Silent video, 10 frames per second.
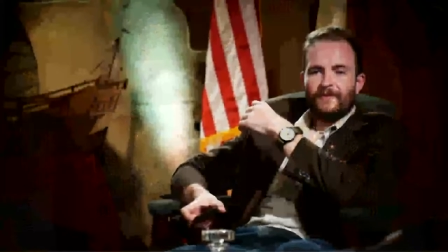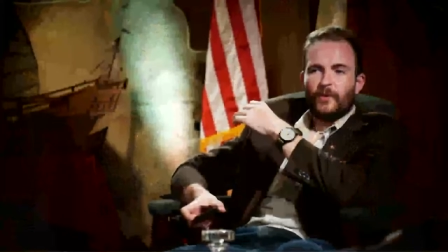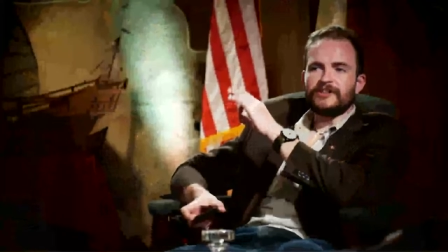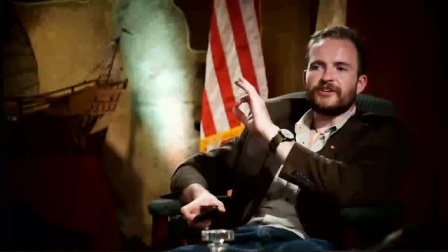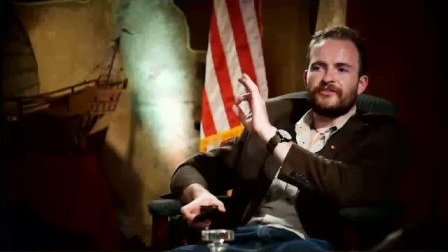
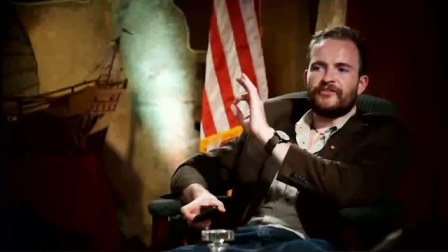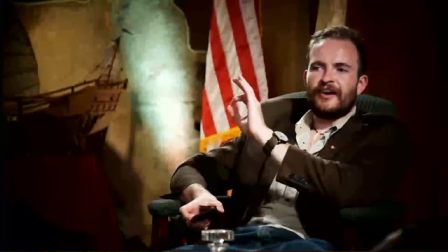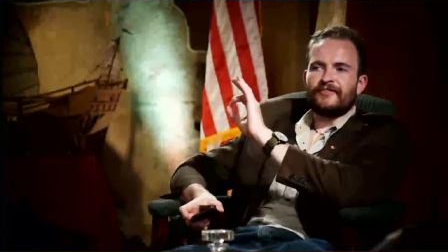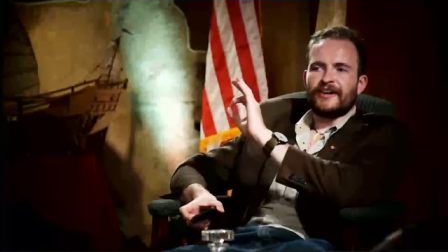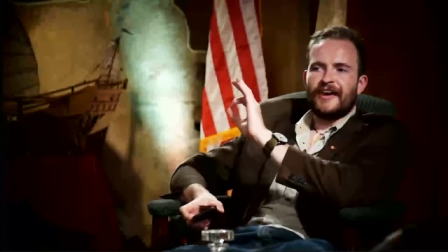is your
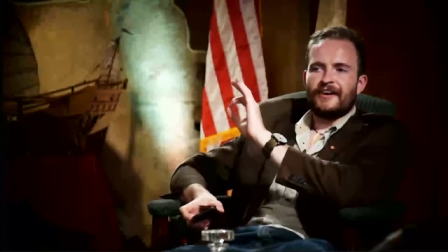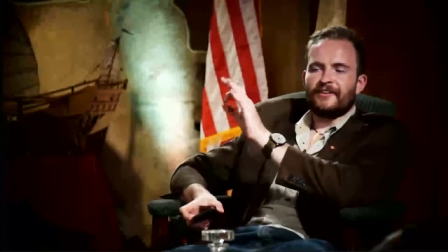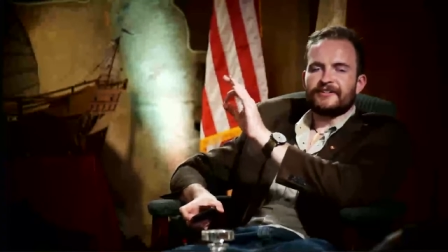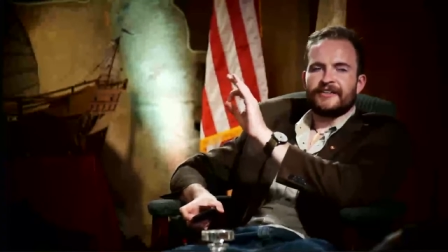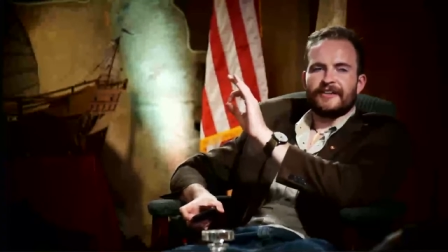favorite
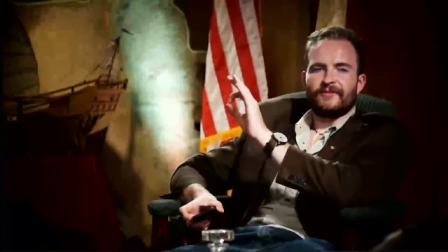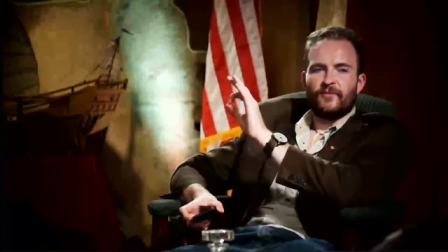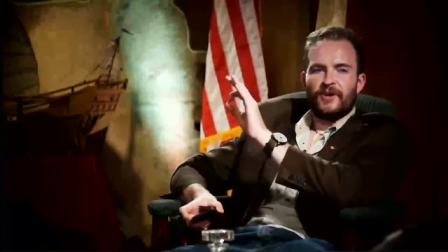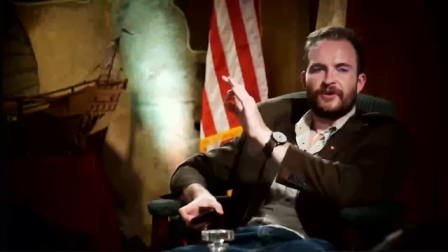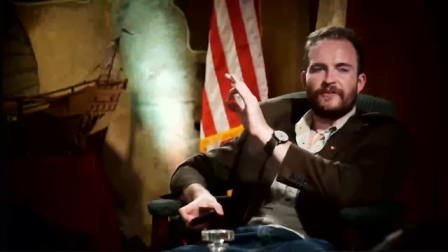Antarctic
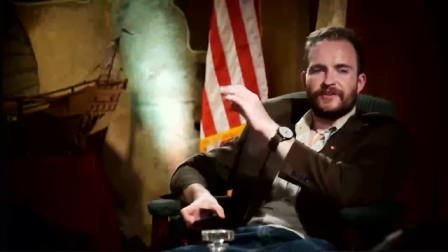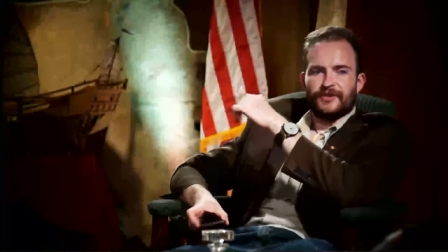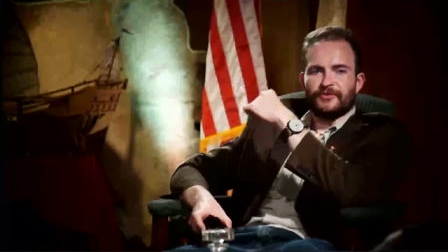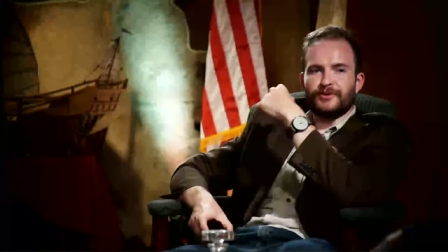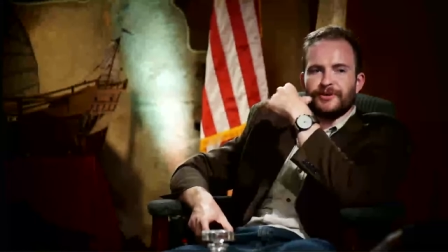winter over
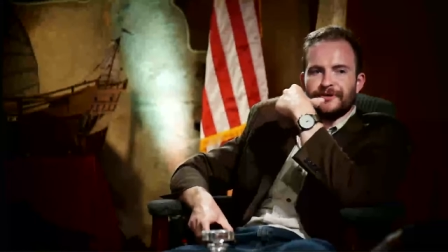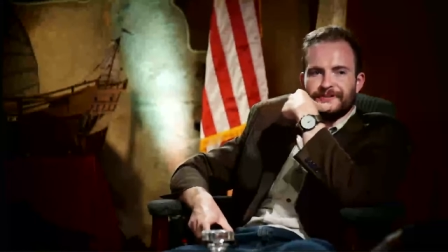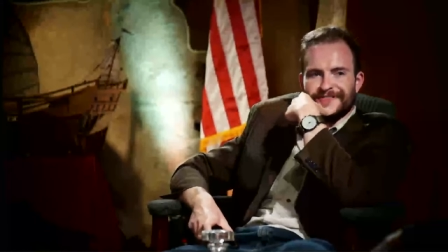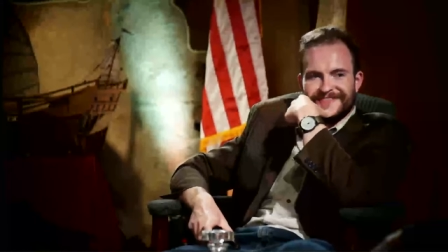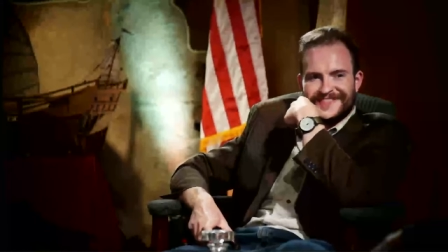crew?
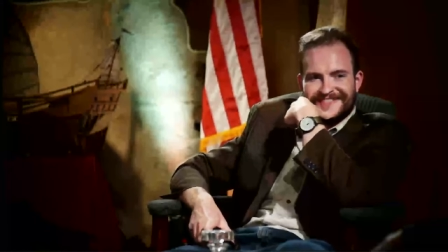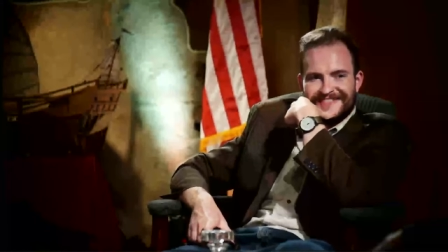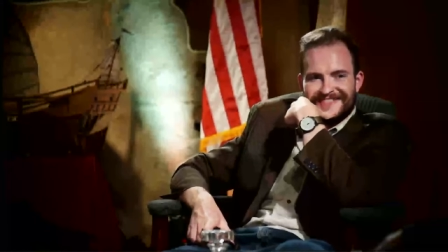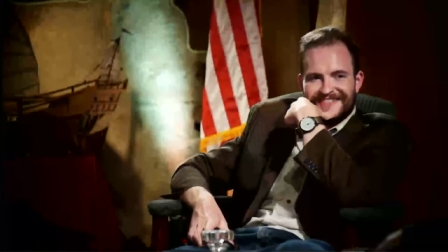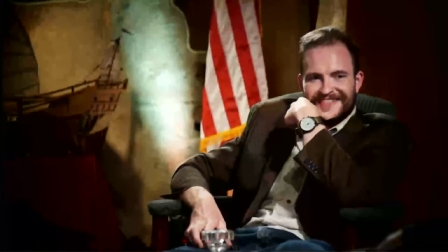
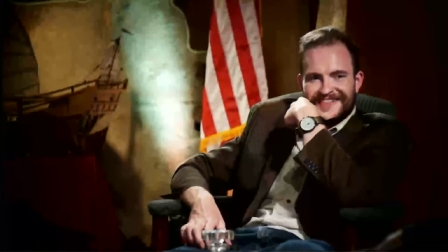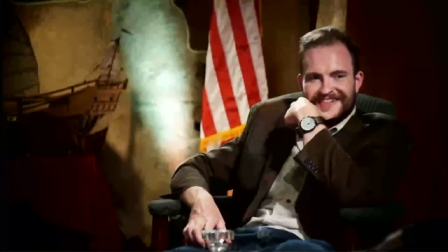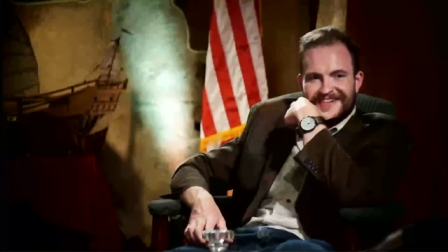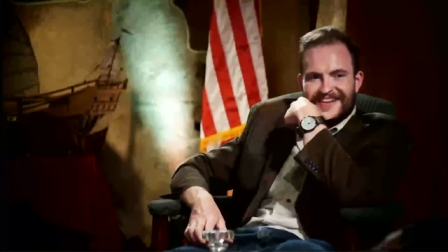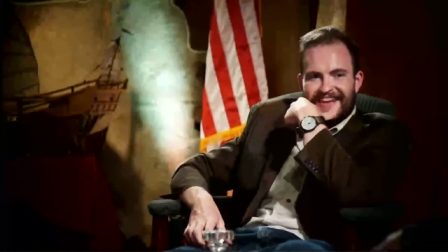
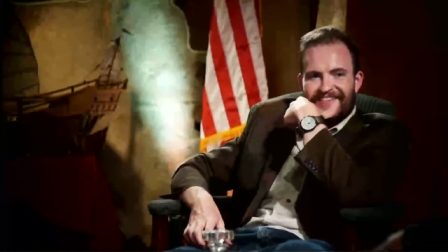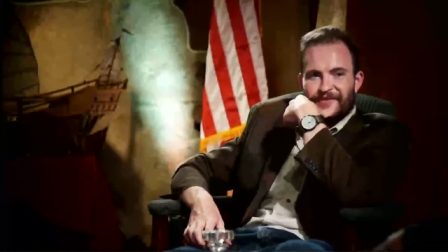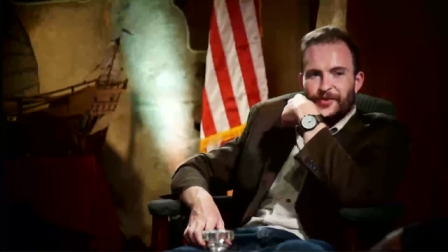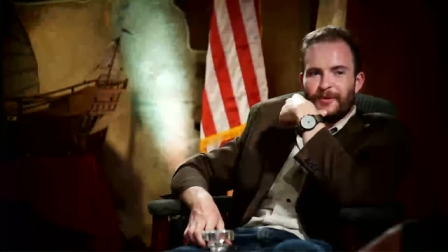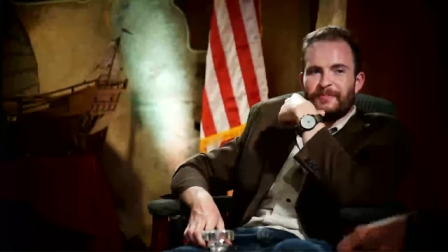Ooh. If you
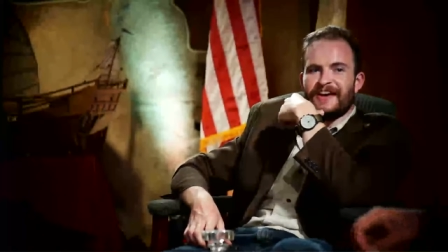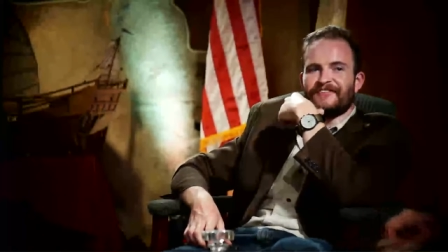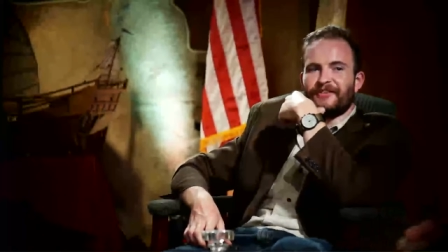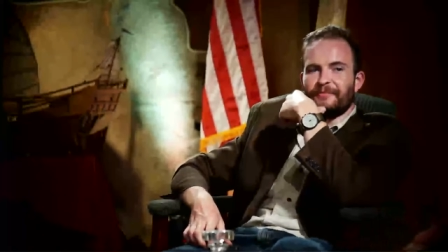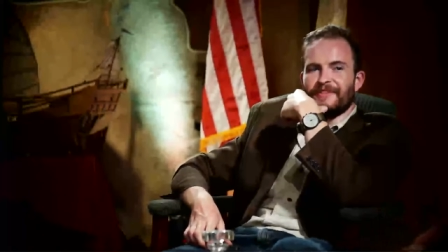were to pick
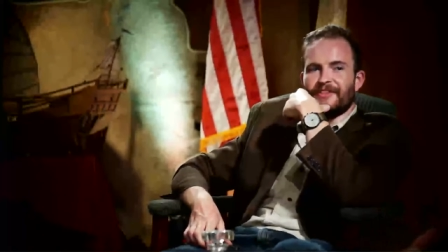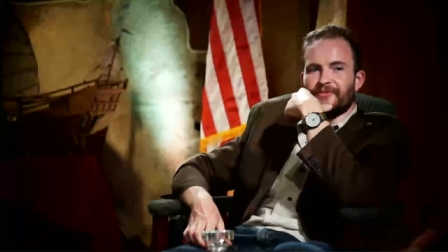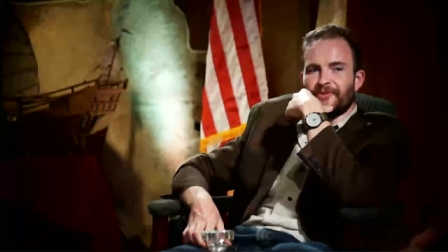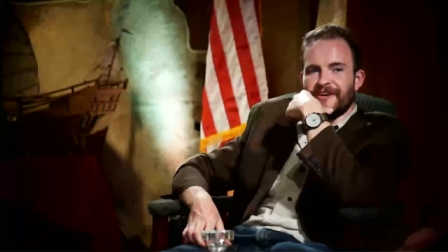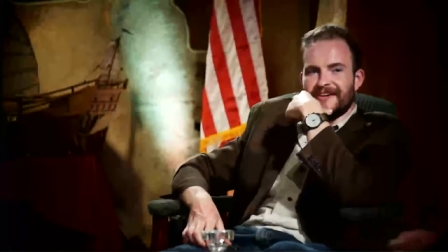from the oh. three.